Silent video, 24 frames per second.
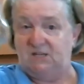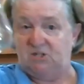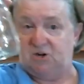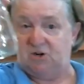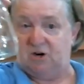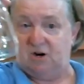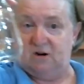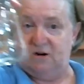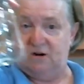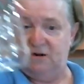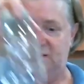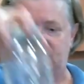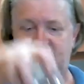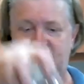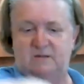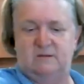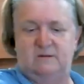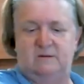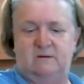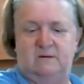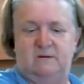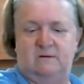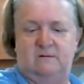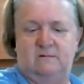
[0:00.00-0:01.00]
jars,
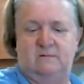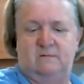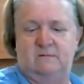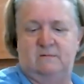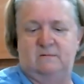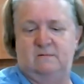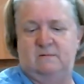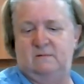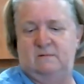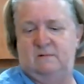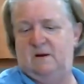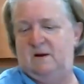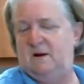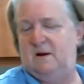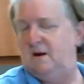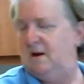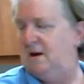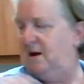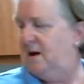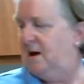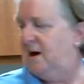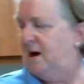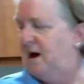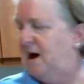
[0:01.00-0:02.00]

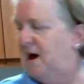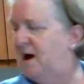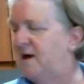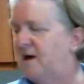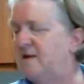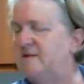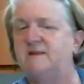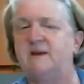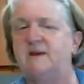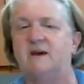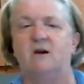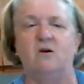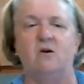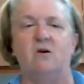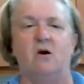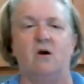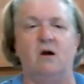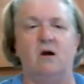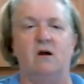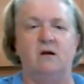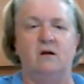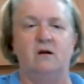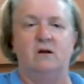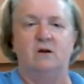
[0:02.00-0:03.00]
and there
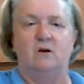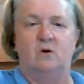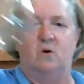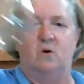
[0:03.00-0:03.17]
are